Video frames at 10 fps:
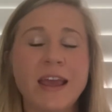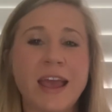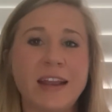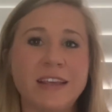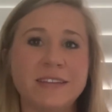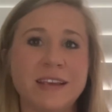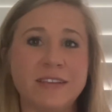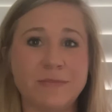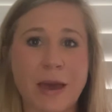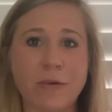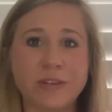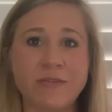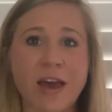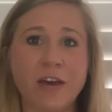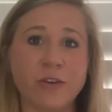And he says Maui's
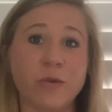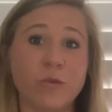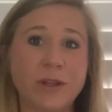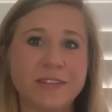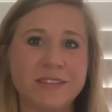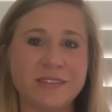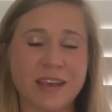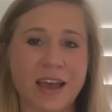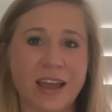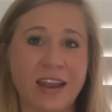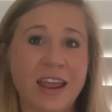value of what's inside